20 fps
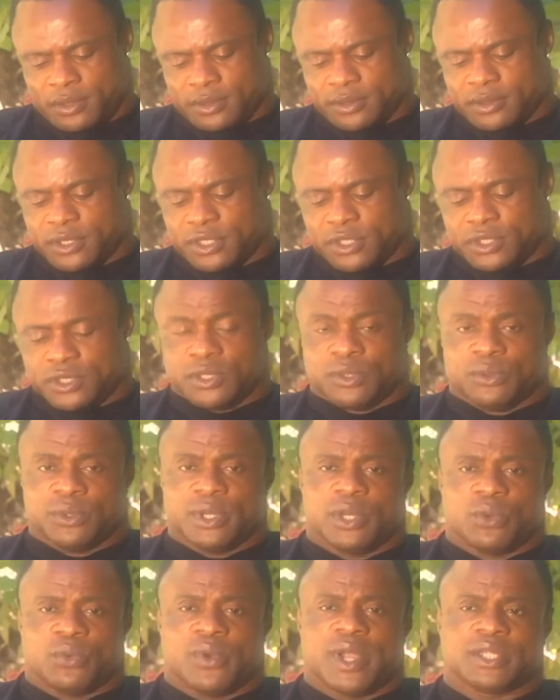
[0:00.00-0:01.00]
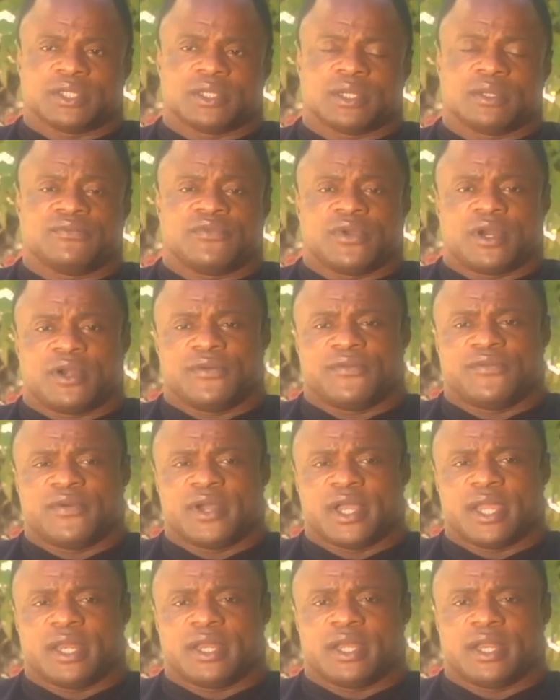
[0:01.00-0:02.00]
The show really went on very
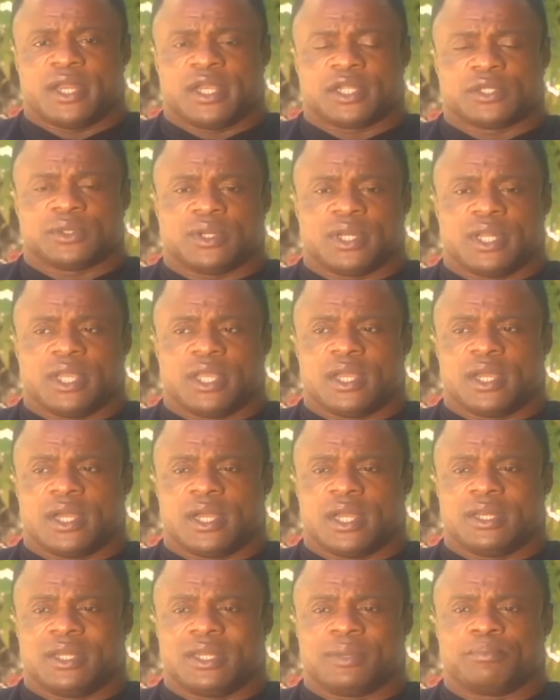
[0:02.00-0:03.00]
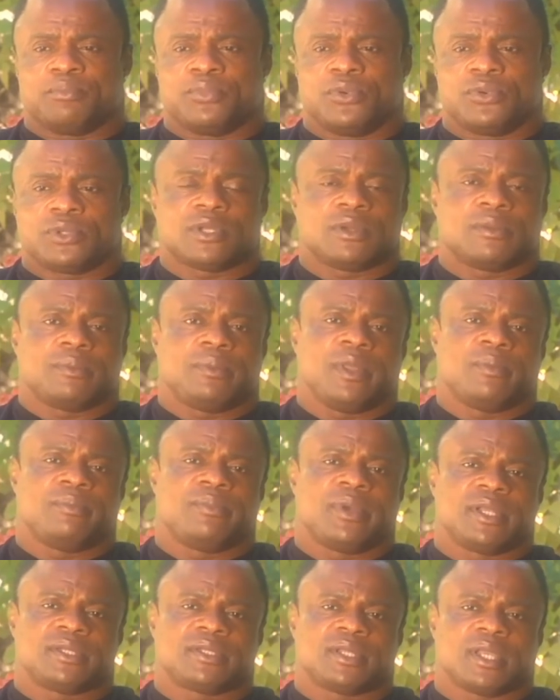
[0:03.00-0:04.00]
fine, and actually I did put up the
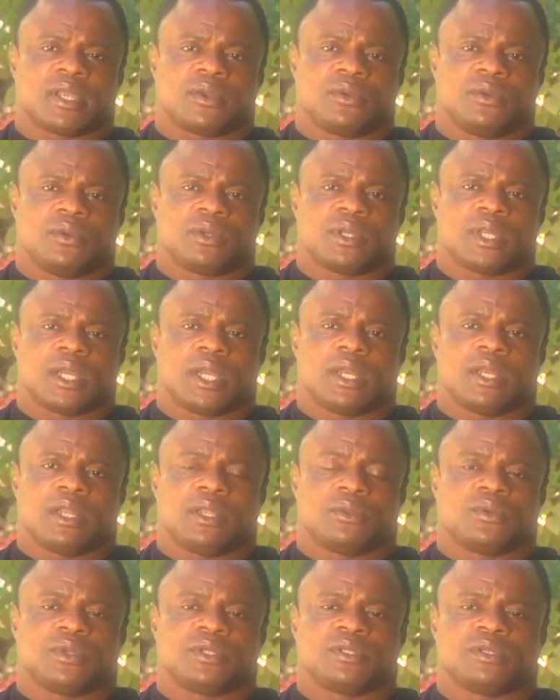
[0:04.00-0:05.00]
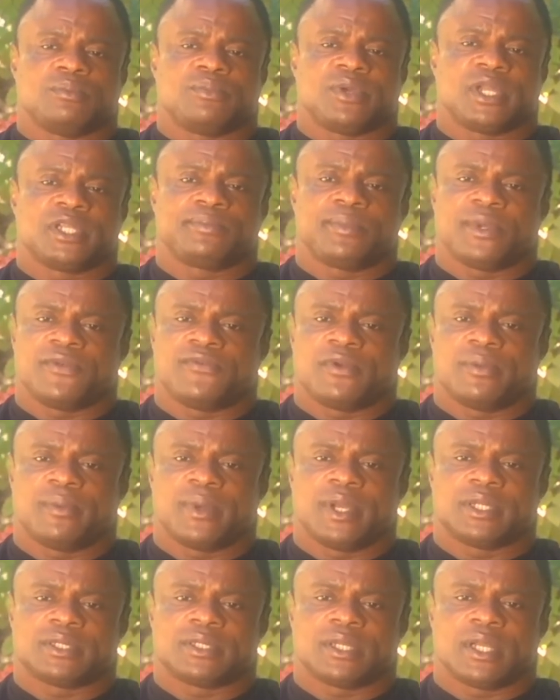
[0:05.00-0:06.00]
best I could, and it was the best
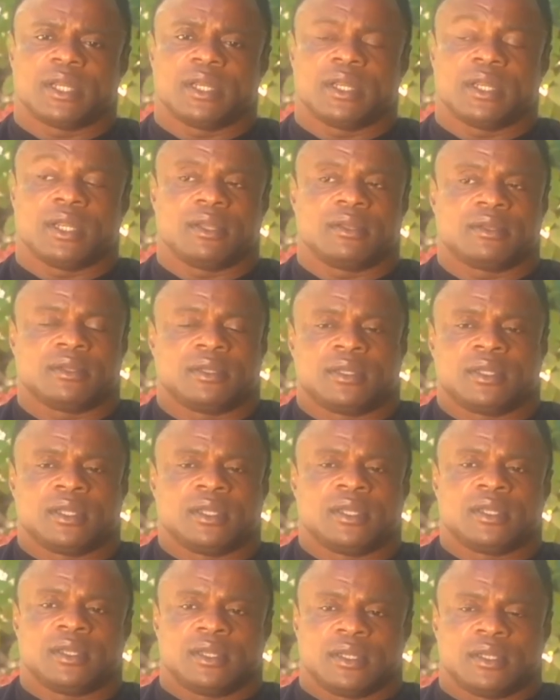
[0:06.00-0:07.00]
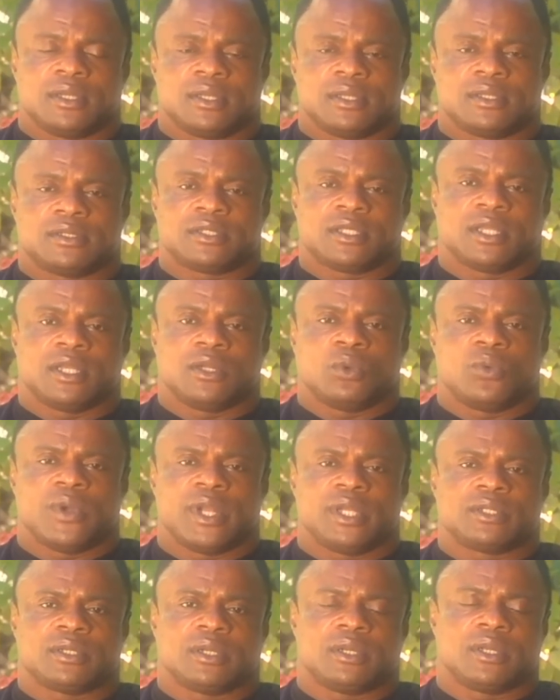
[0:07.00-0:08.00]
performance, and it still
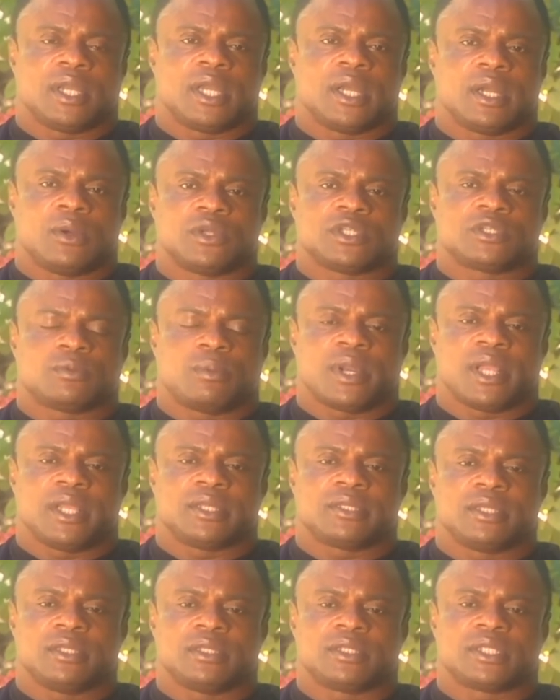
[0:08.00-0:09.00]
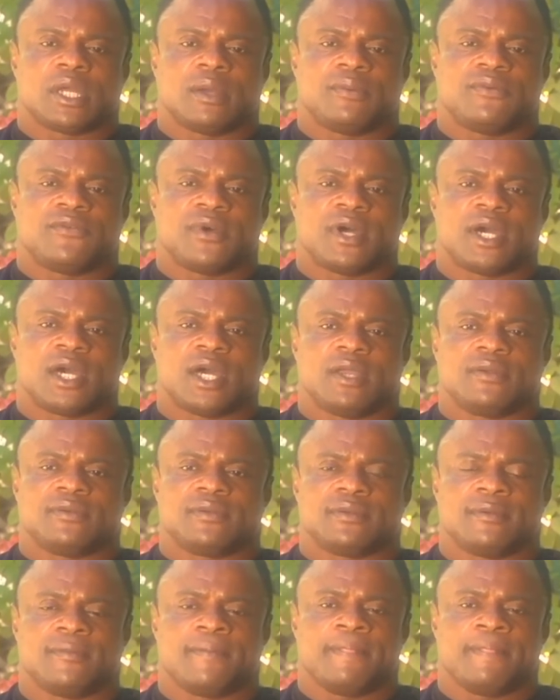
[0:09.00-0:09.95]
went on. I was placed in top 5,